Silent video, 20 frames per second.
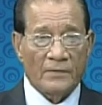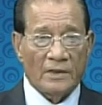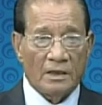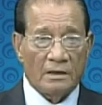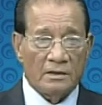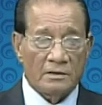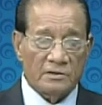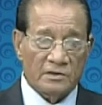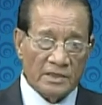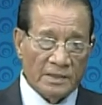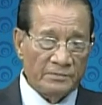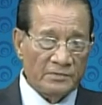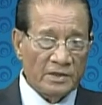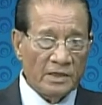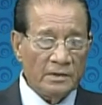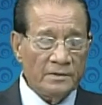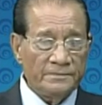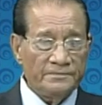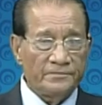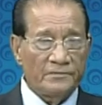same
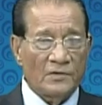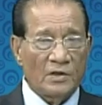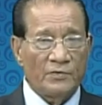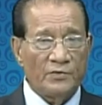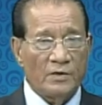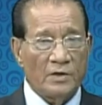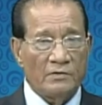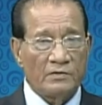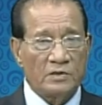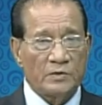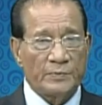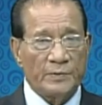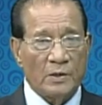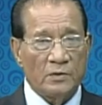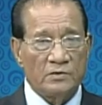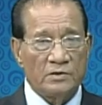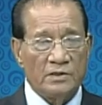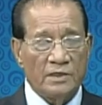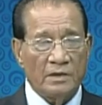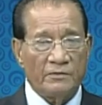thing, if you have a
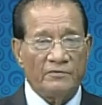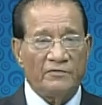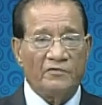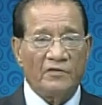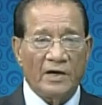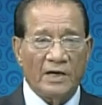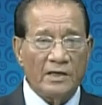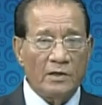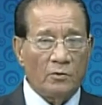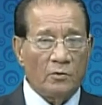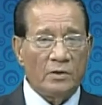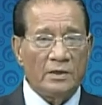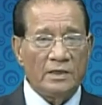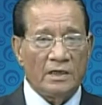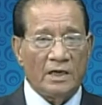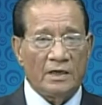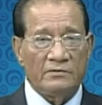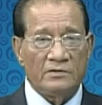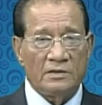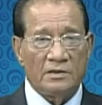spouse here, file only
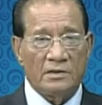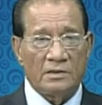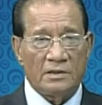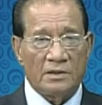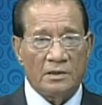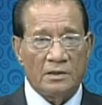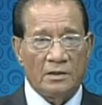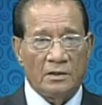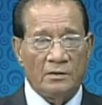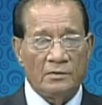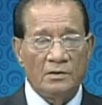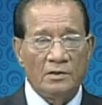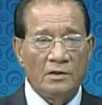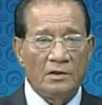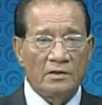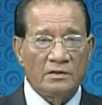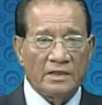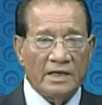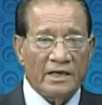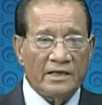I-130 now,
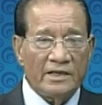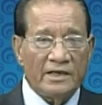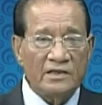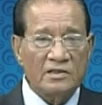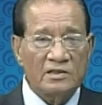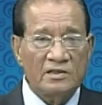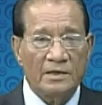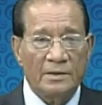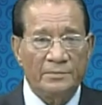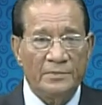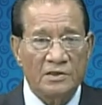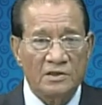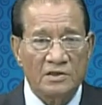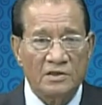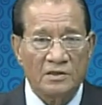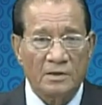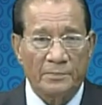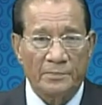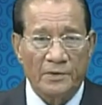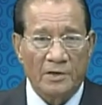that
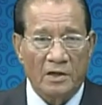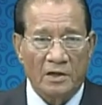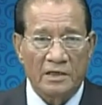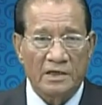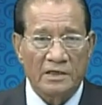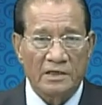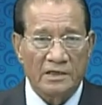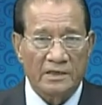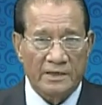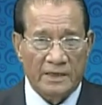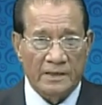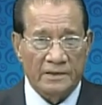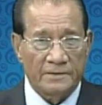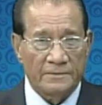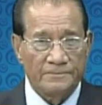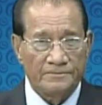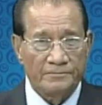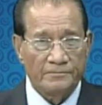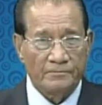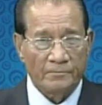establishes a priority date.
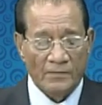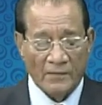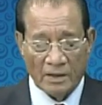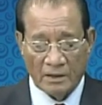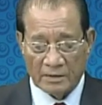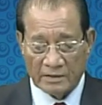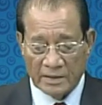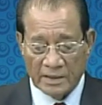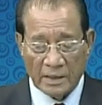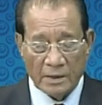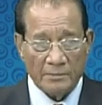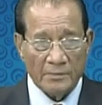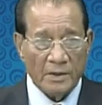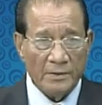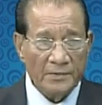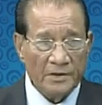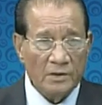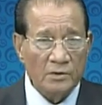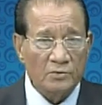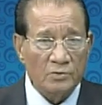Then
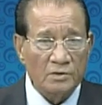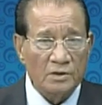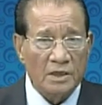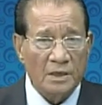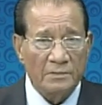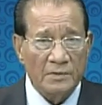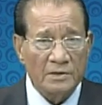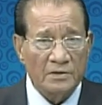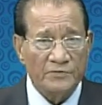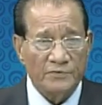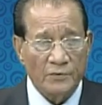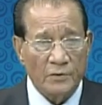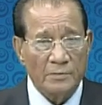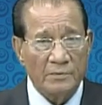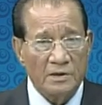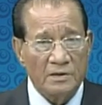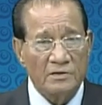maybe in 2, 3 months, 4 months,